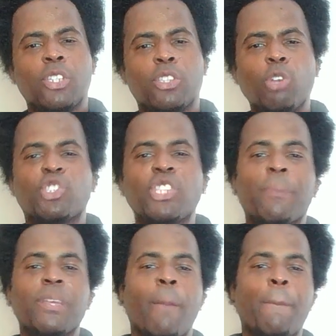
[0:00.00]
to do
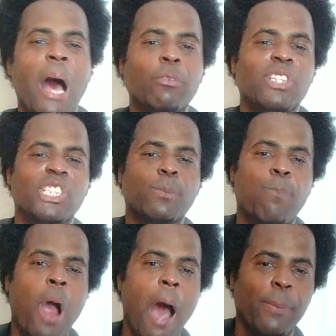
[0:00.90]
something about this
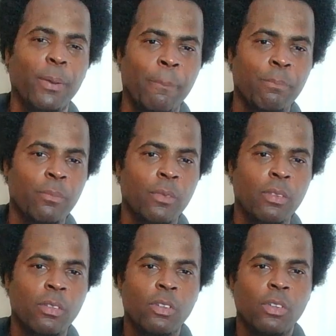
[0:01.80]
problem
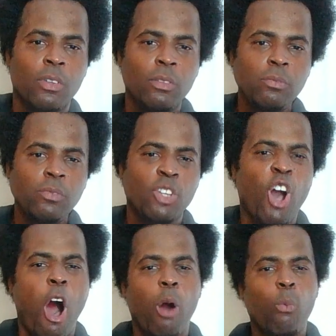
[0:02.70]

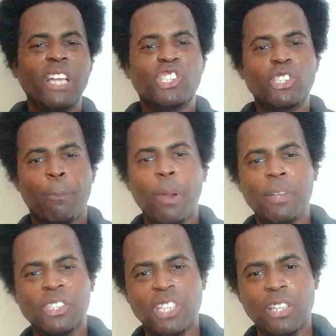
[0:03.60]
called white
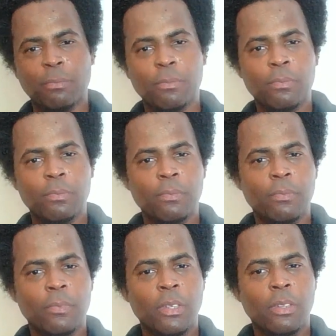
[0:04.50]
supremacy
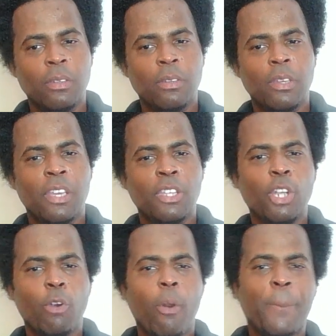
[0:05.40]
and
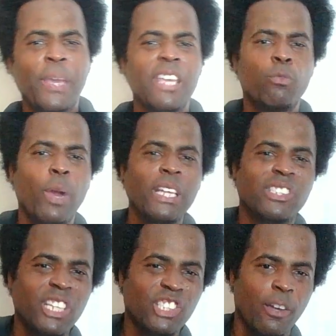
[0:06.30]
European
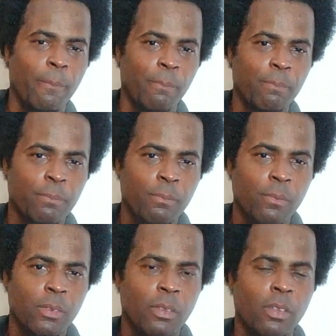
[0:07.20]
racism.
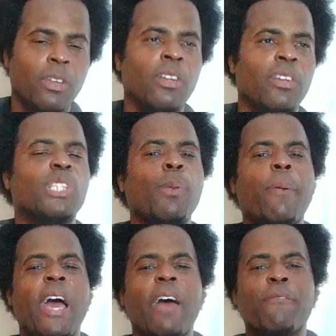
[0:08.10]
These
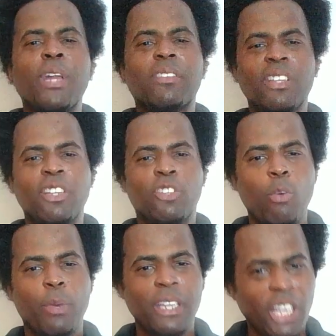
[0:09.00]
people have nothing to
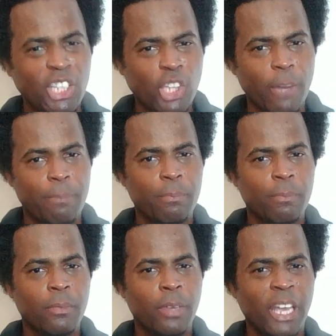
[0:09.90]
do with Egypt,
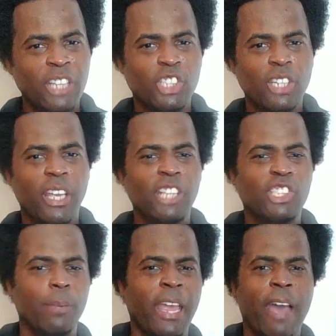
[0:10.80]
ancient
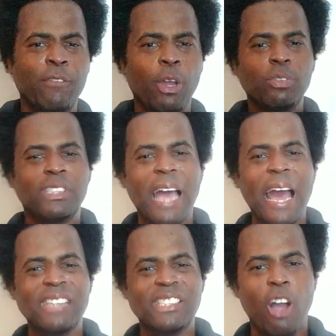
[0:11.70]
Egypt. They have no
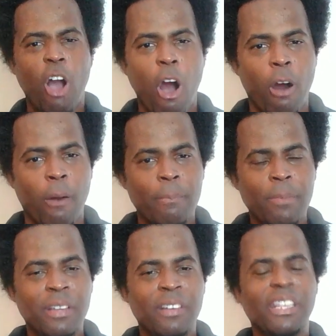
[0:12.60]
ties at
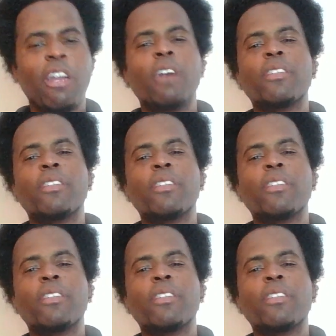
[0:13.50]
all. They